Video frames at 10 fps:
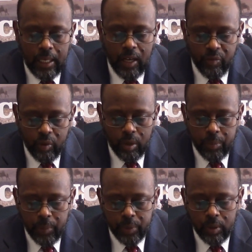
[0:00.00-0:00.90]
Afar
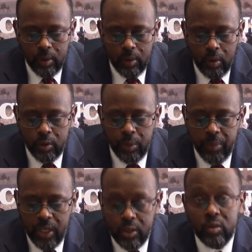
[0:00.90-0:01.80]
people on the
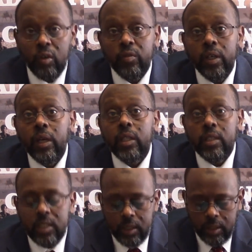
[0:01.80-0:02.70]
basis of their
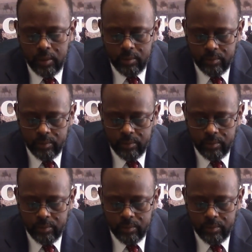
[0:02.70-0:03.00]
ethnicity.